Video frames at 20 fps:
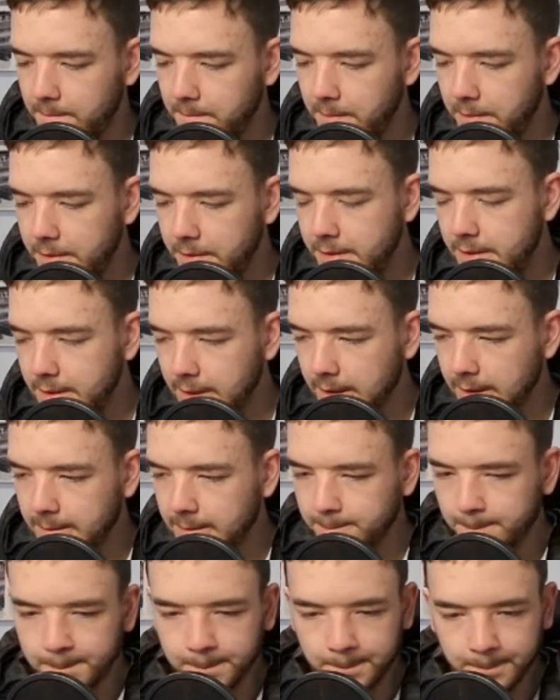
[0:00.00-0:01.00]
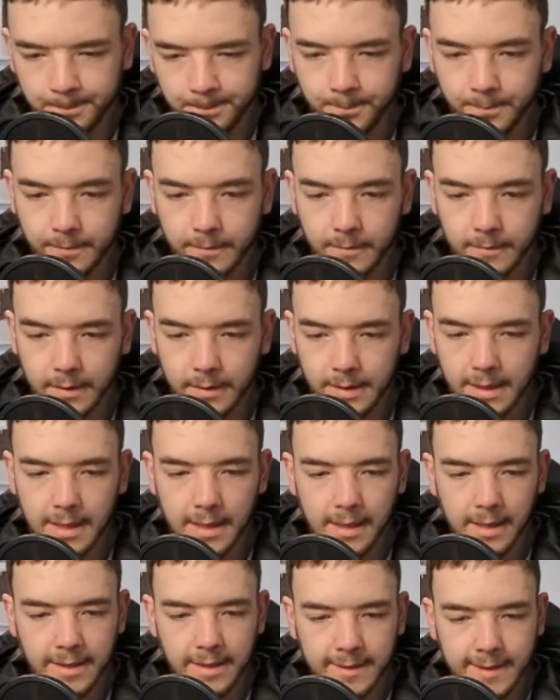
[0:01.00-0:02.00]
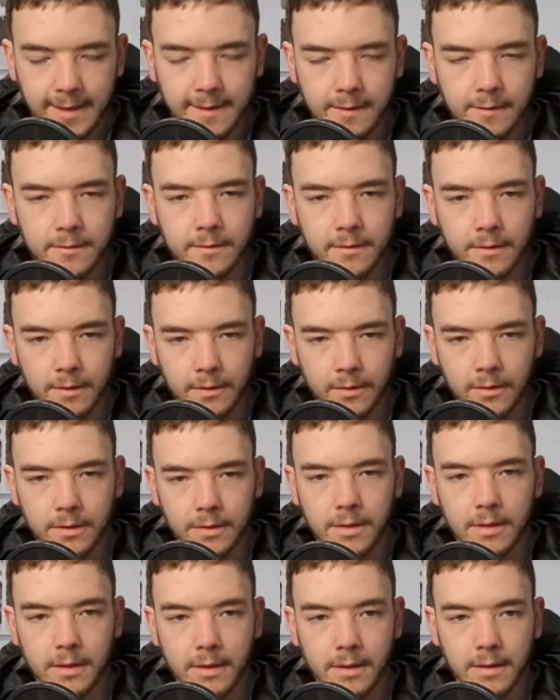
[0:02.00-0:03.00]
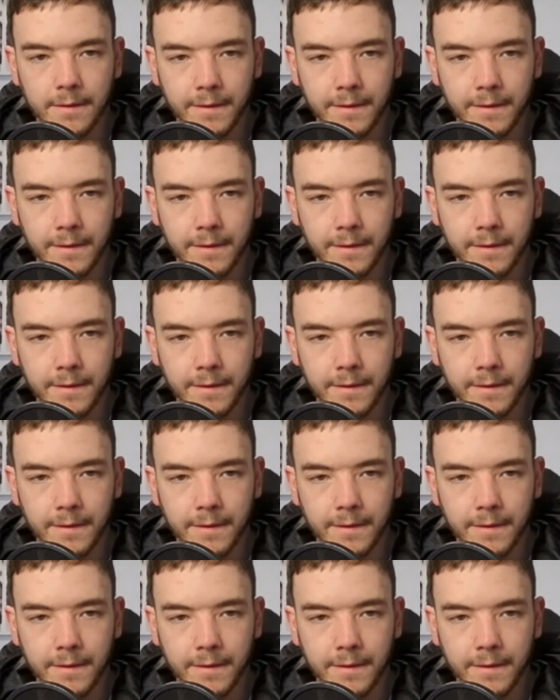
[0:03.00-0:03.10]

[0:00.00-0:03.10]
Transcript: But, he didn't look